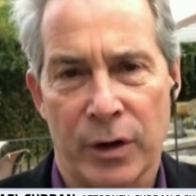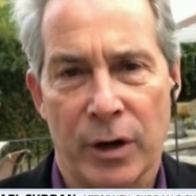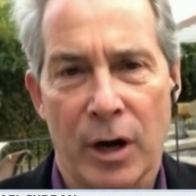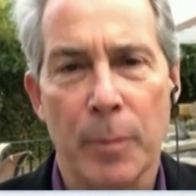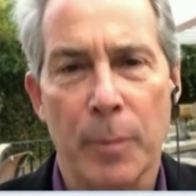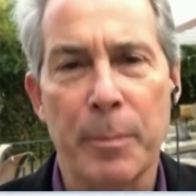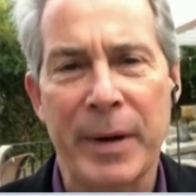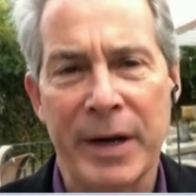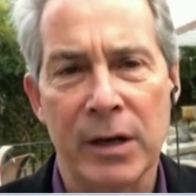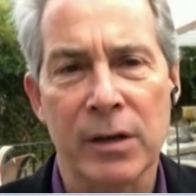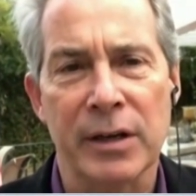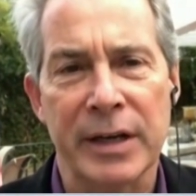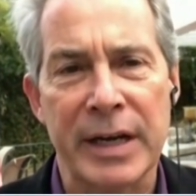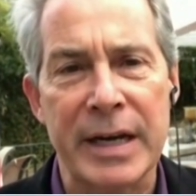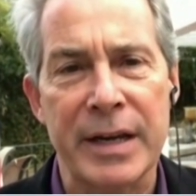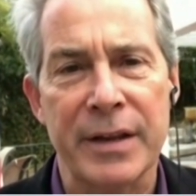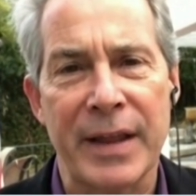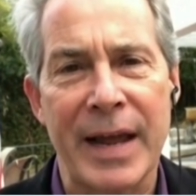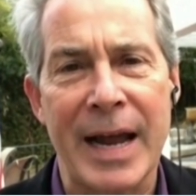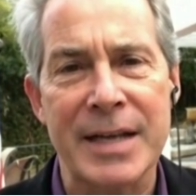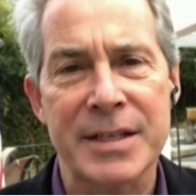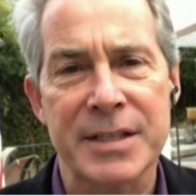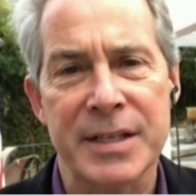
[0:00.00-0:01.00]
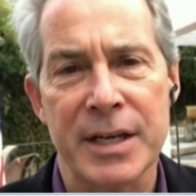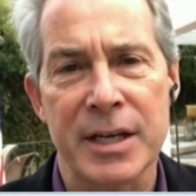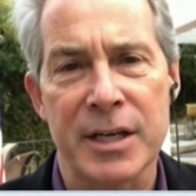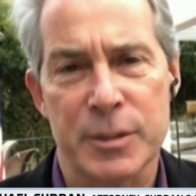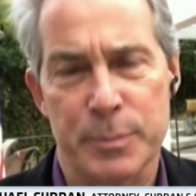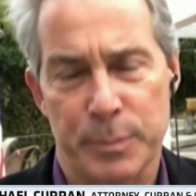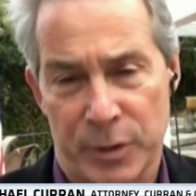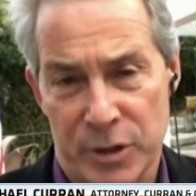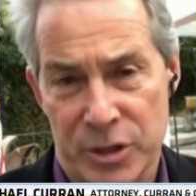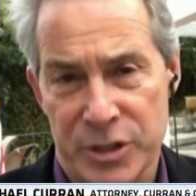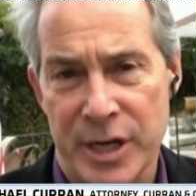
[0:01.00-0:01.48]
Apparently, that's his
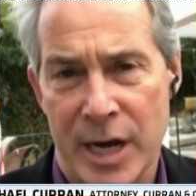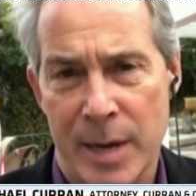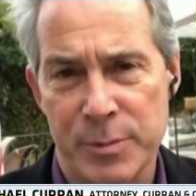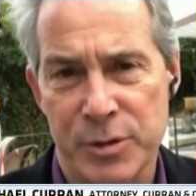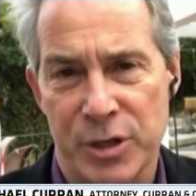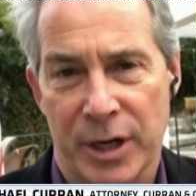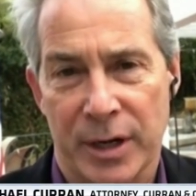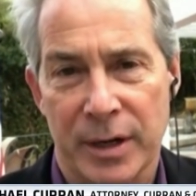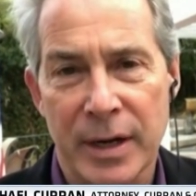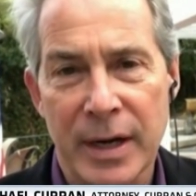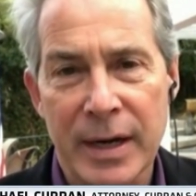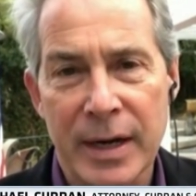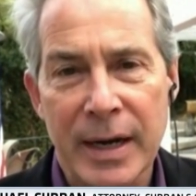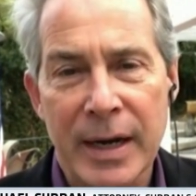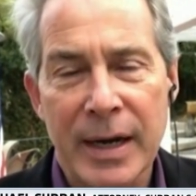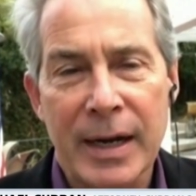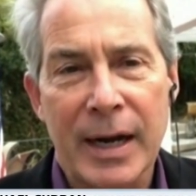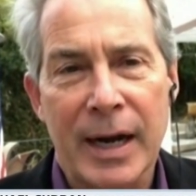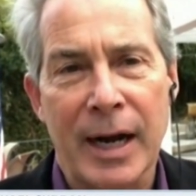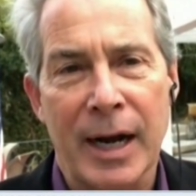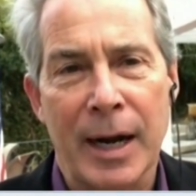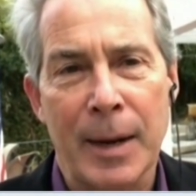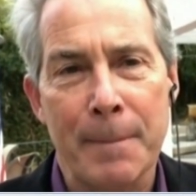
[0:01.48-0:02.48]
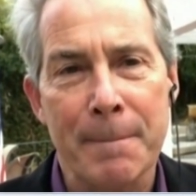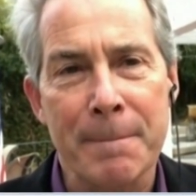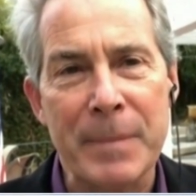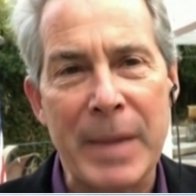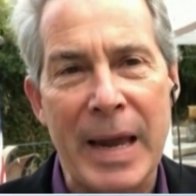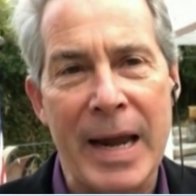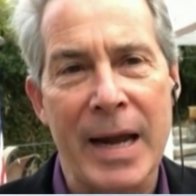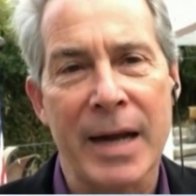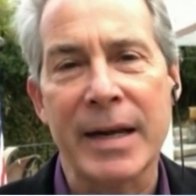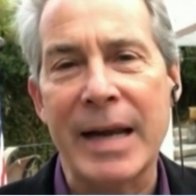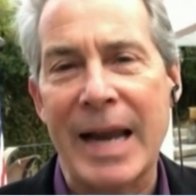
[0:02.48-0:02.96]
perception. And
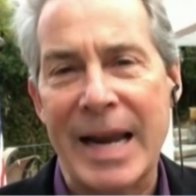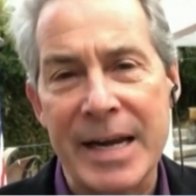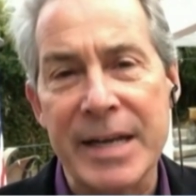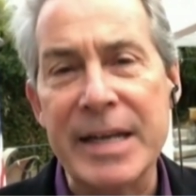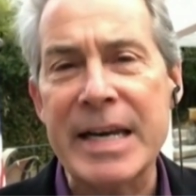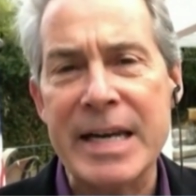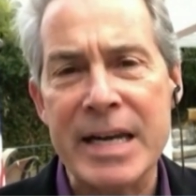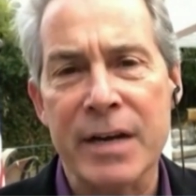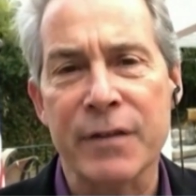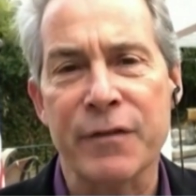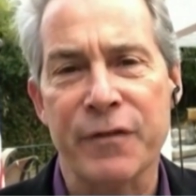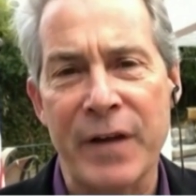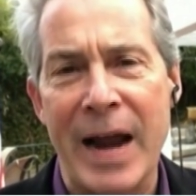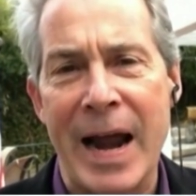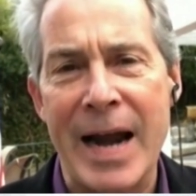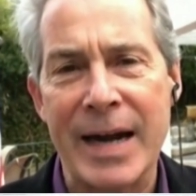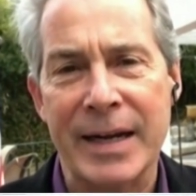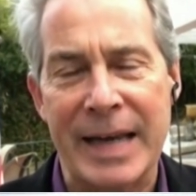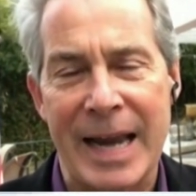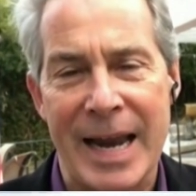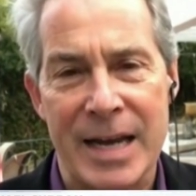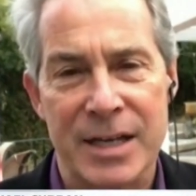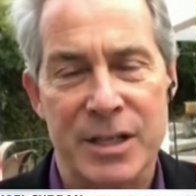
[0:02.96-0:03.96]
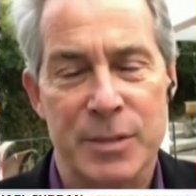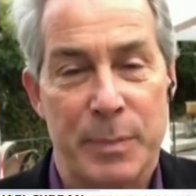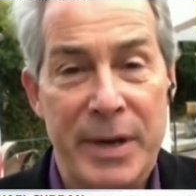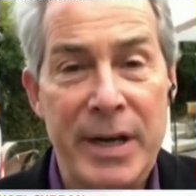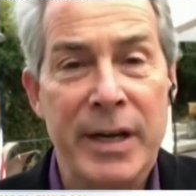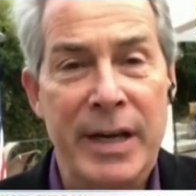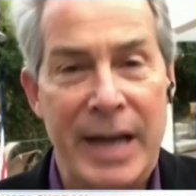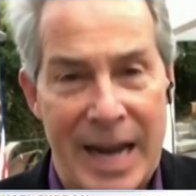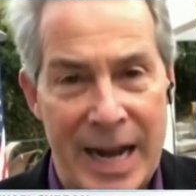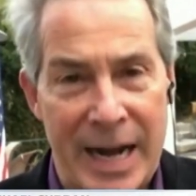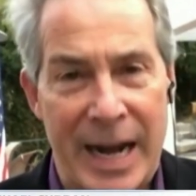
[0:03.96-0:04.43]
he, in fact, has
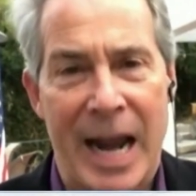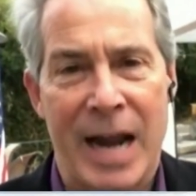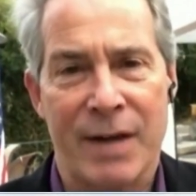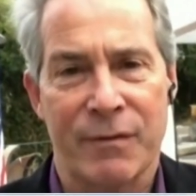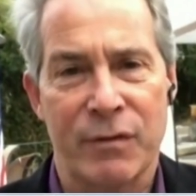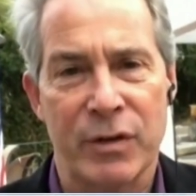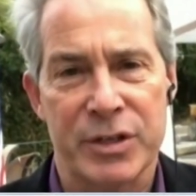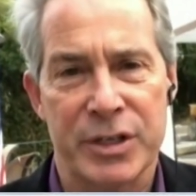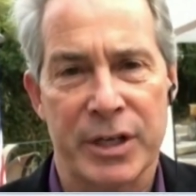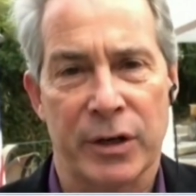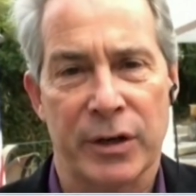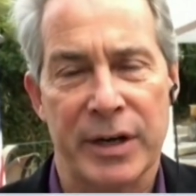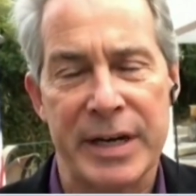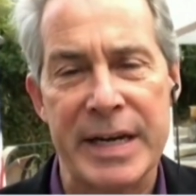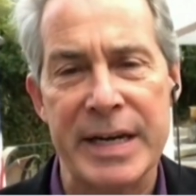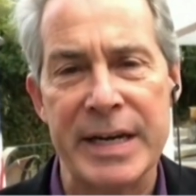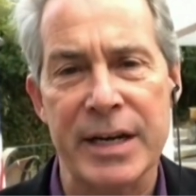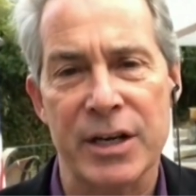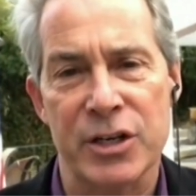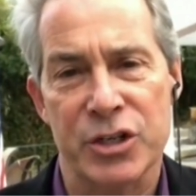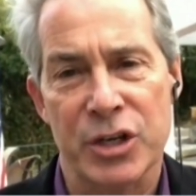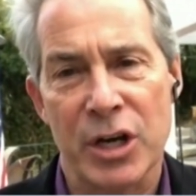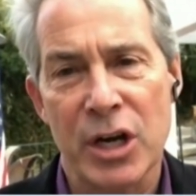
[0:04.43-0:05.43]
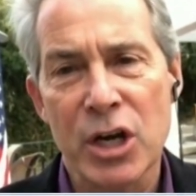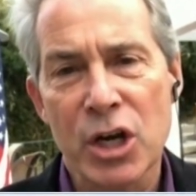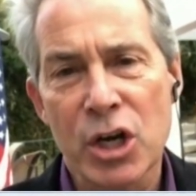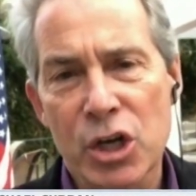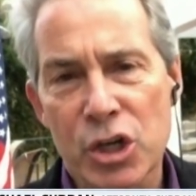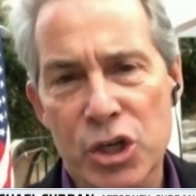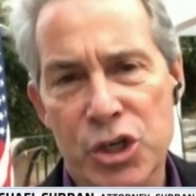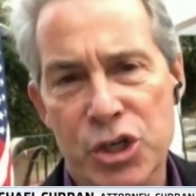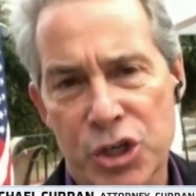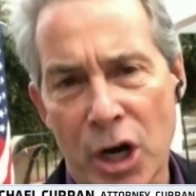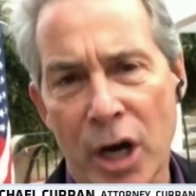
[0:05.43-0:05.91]
been an adversary. He has
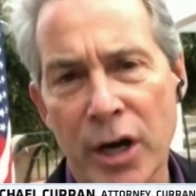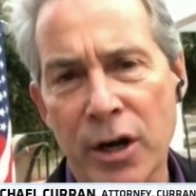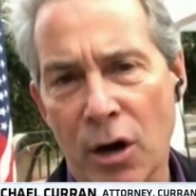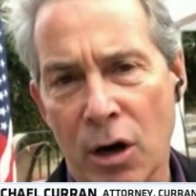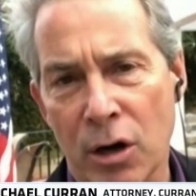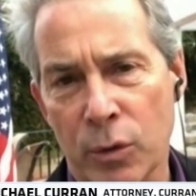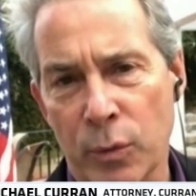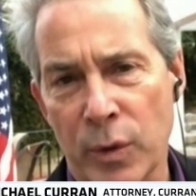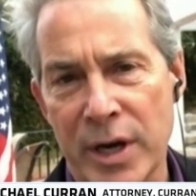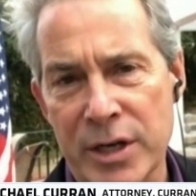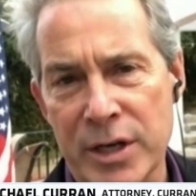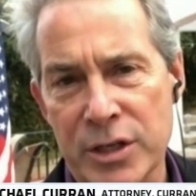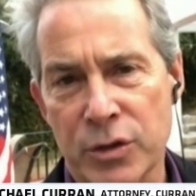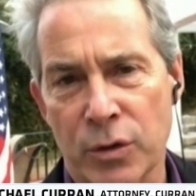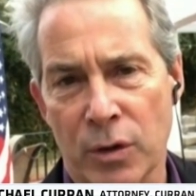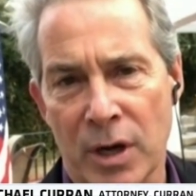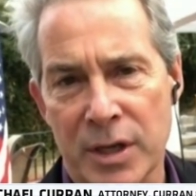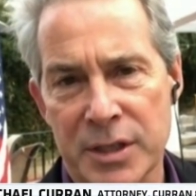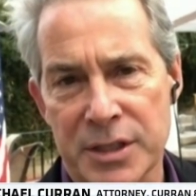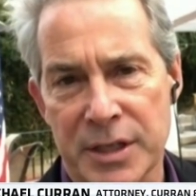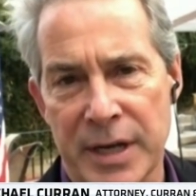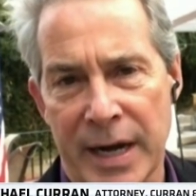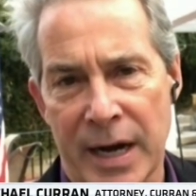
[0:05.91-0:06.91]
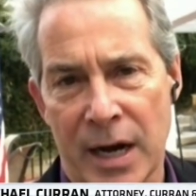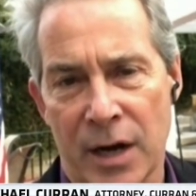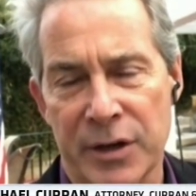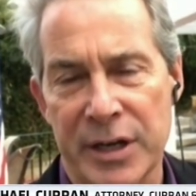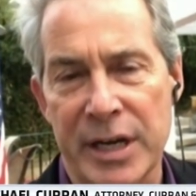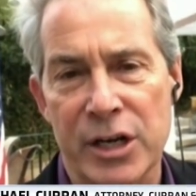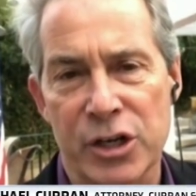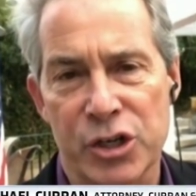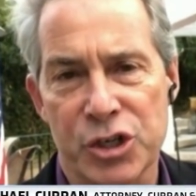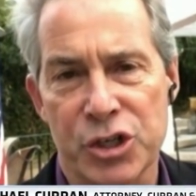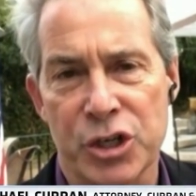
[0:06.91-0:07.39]
shut our restaurants down. He
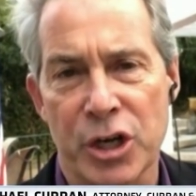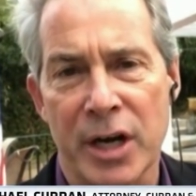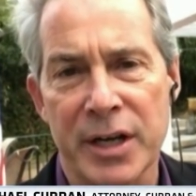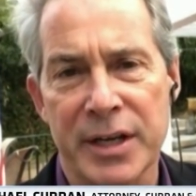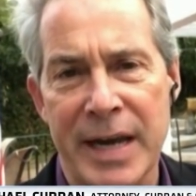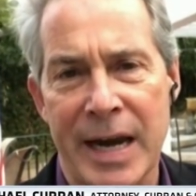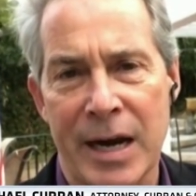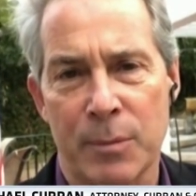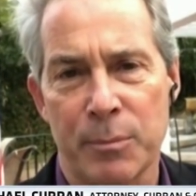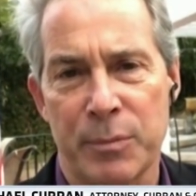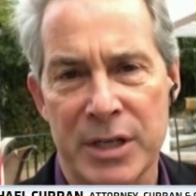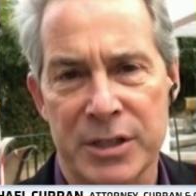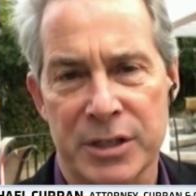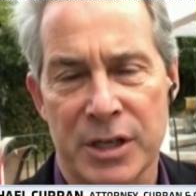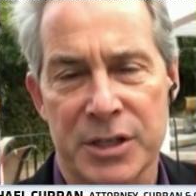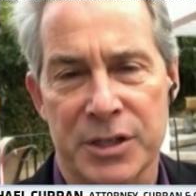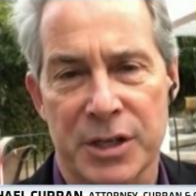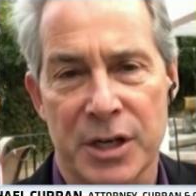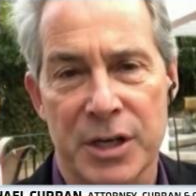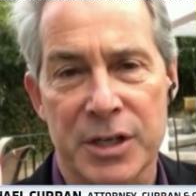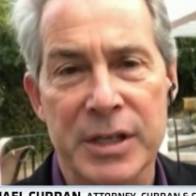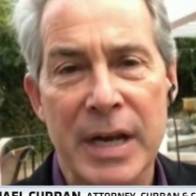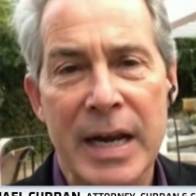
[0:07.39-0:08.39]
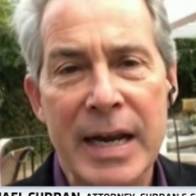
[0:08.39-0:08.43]
has shut down businesses.